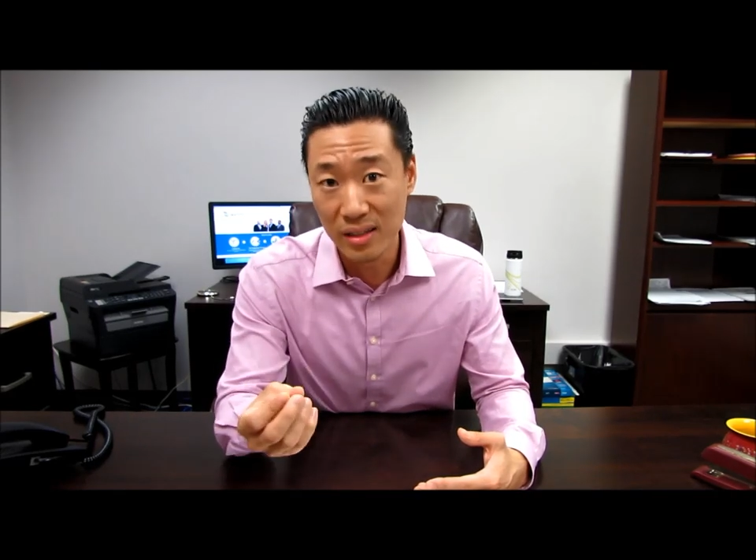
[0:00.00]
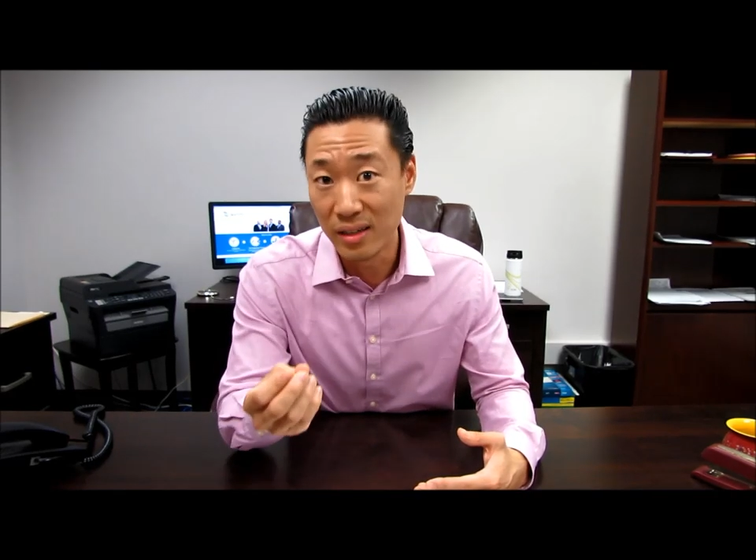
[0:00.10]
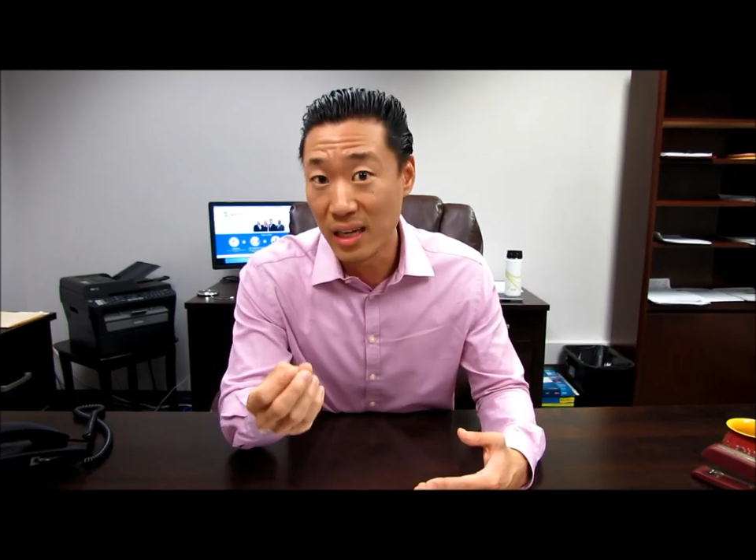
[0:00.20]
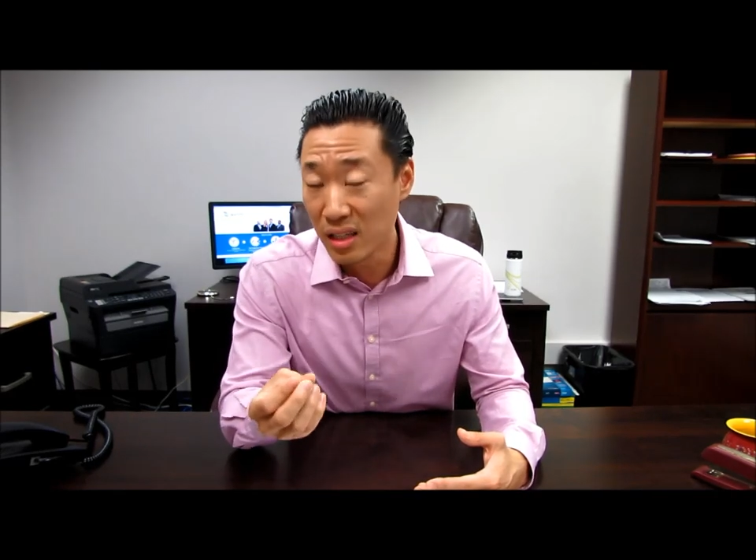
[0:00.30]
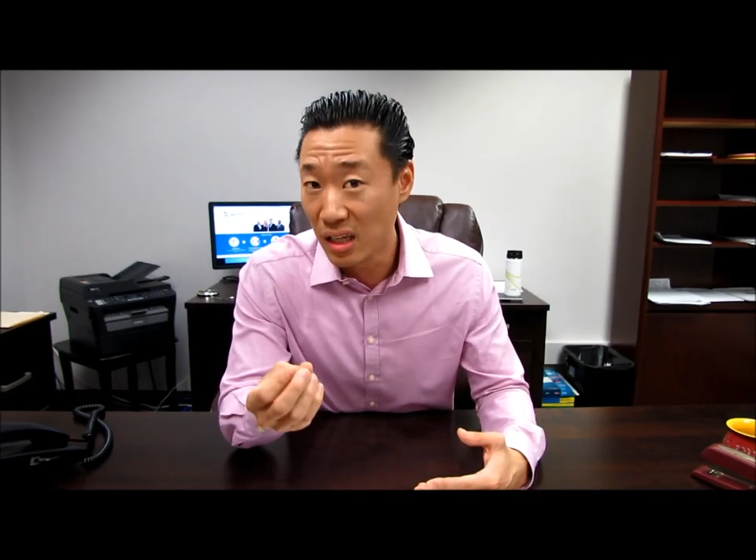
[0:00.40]
They're
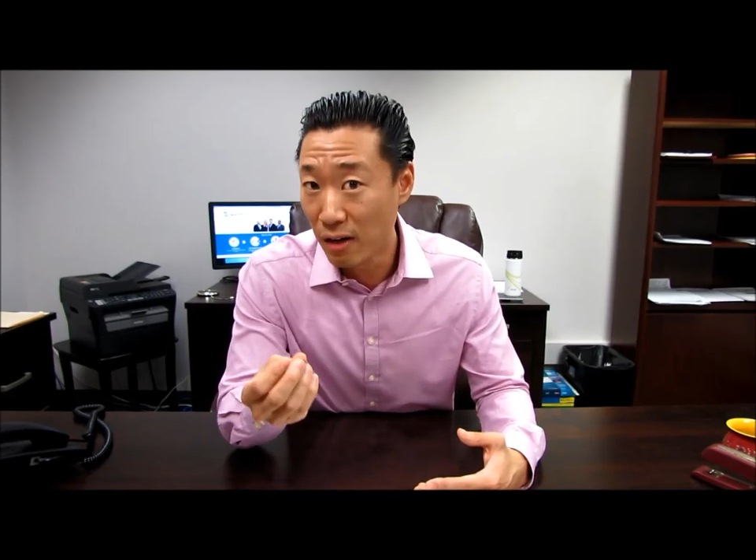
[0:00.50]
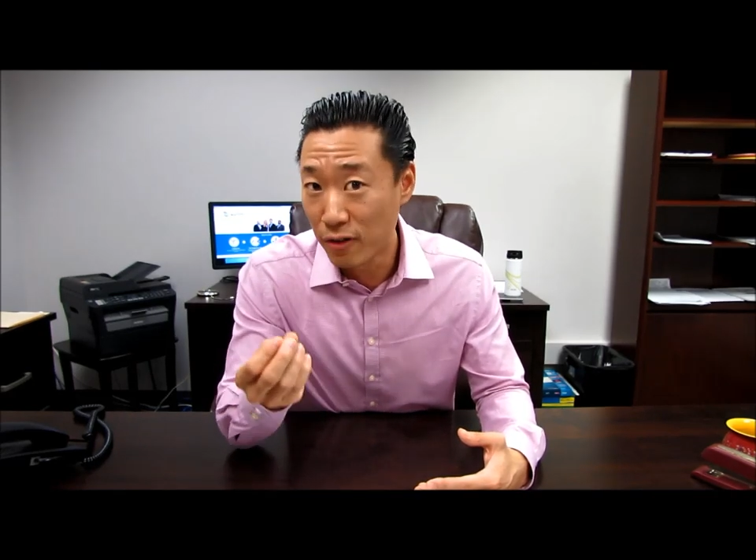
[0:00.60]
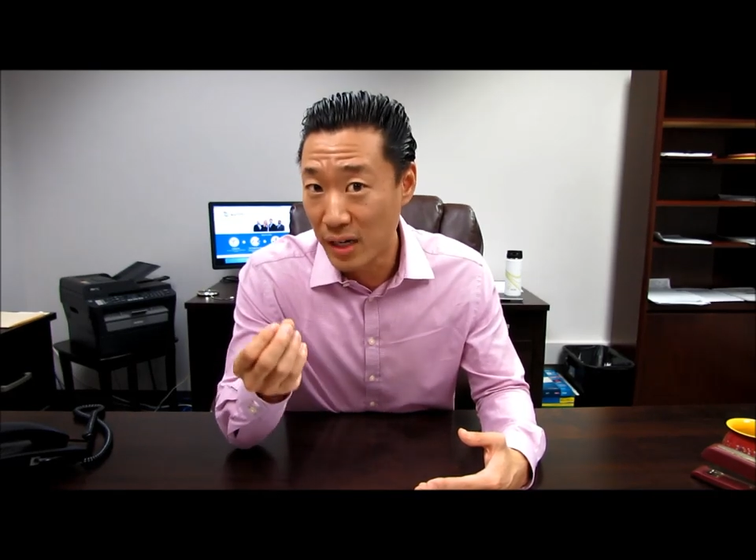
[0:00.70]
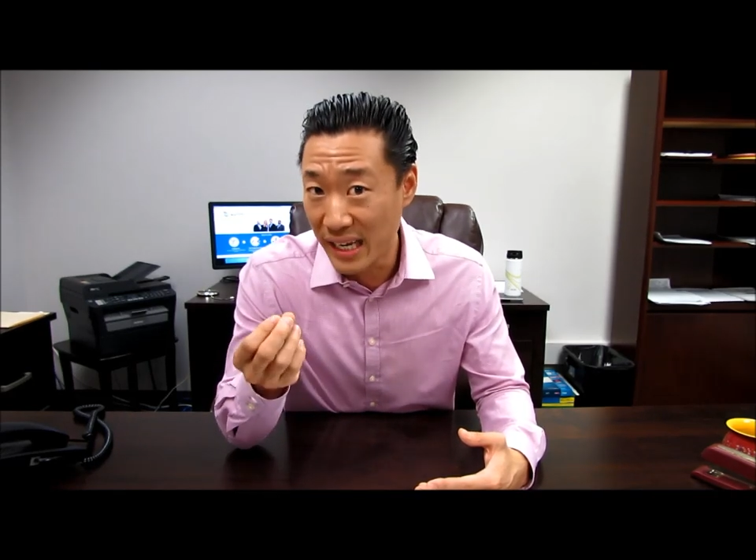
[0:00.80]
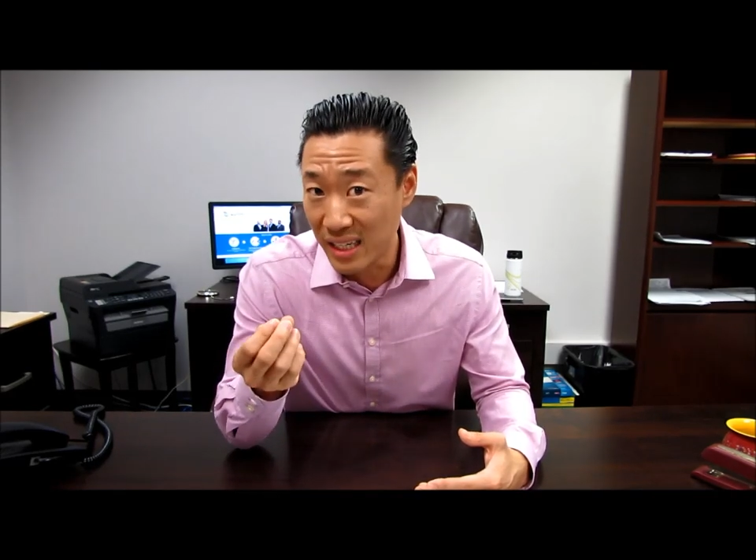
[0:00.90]
not looking
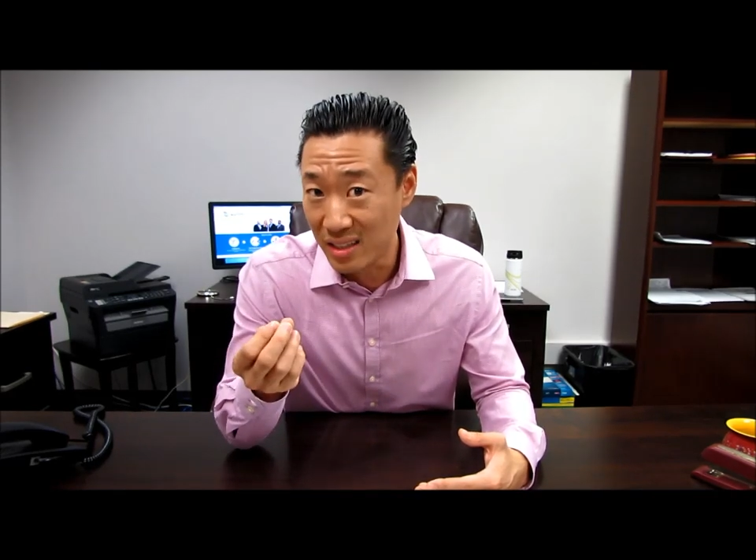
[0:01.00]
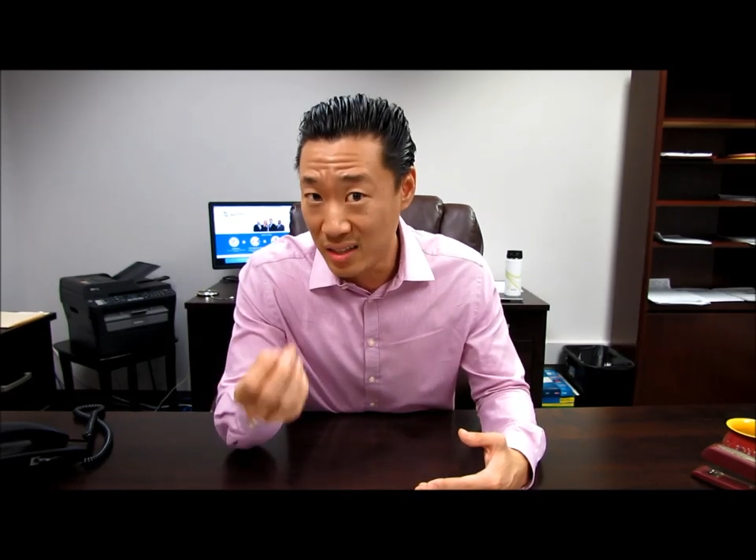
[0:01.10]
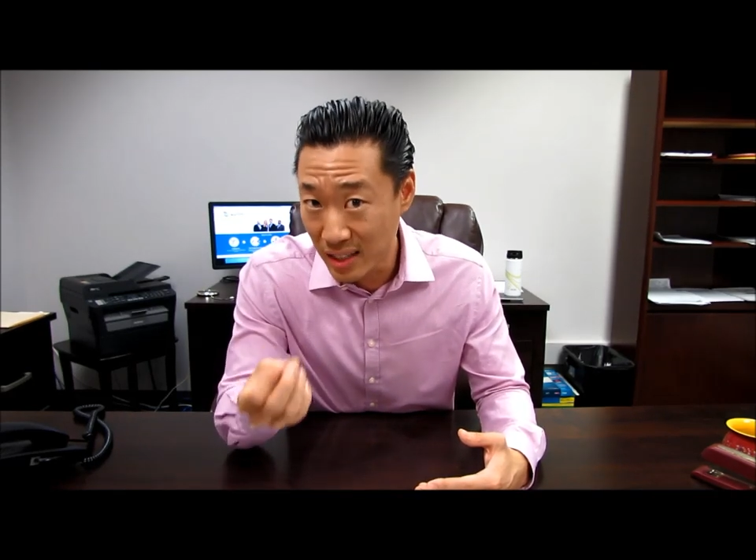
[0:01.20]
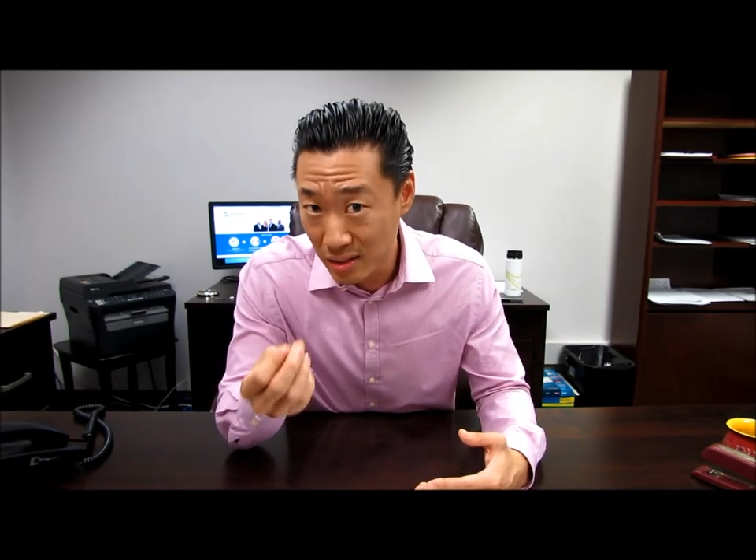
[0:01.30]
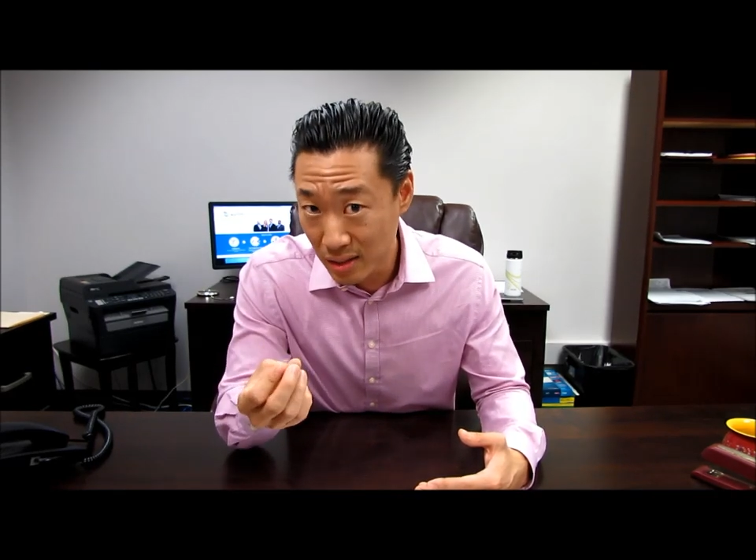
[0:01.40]
for
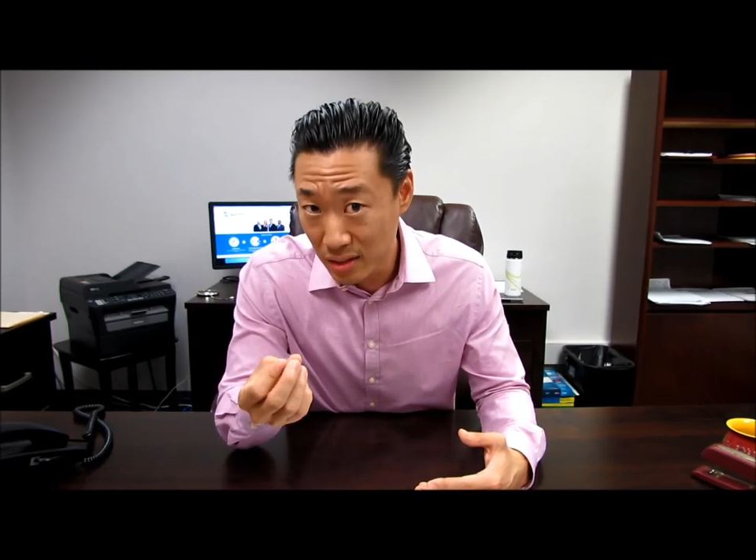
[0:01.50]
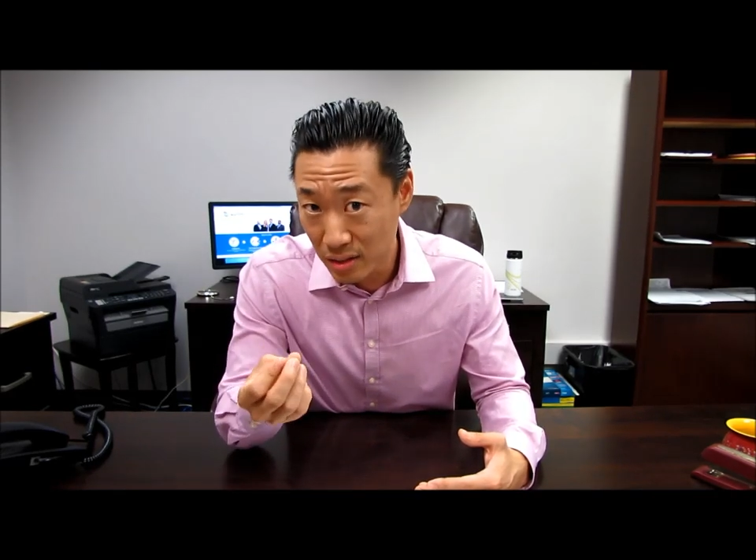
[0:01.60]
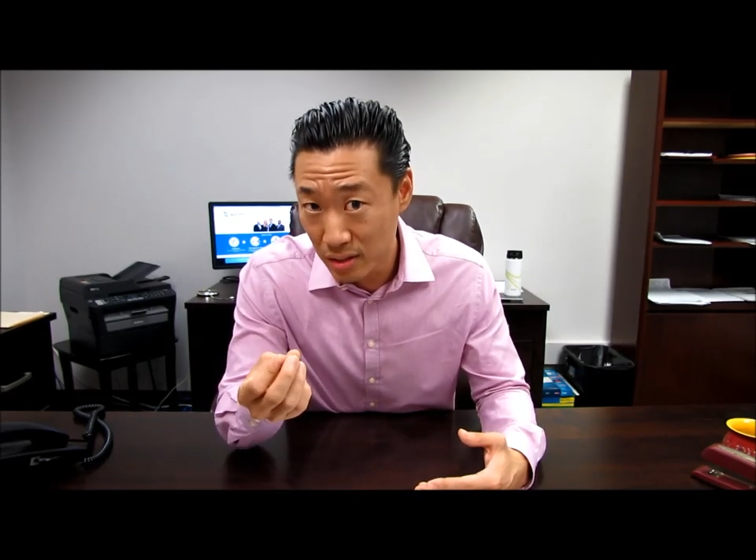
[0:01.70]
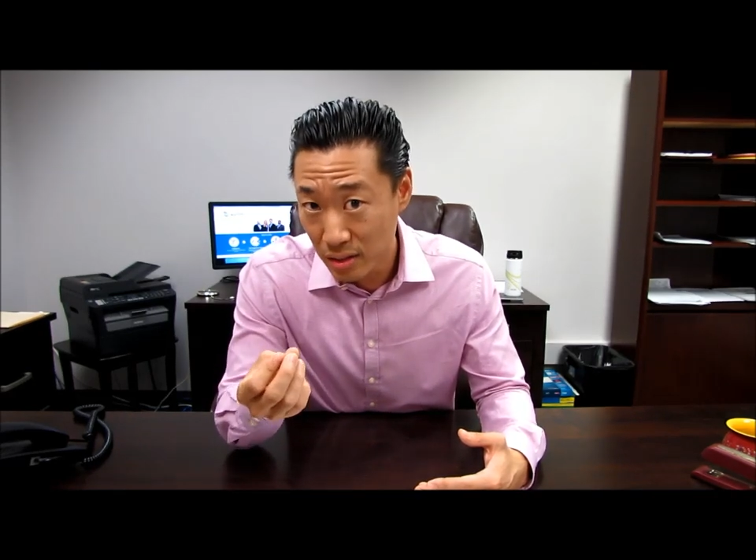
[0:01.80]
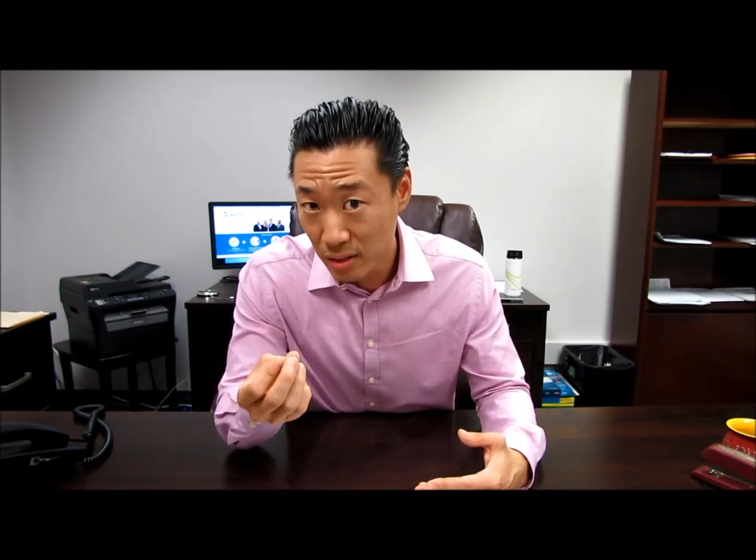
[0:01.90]

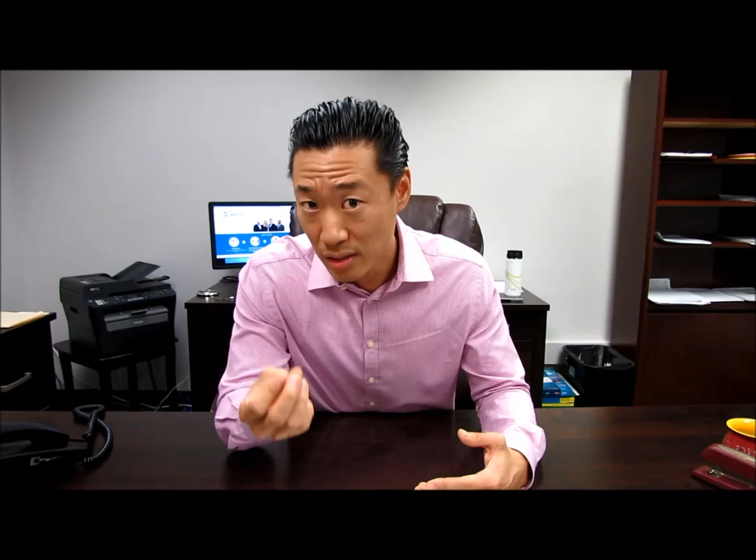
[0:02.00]
existence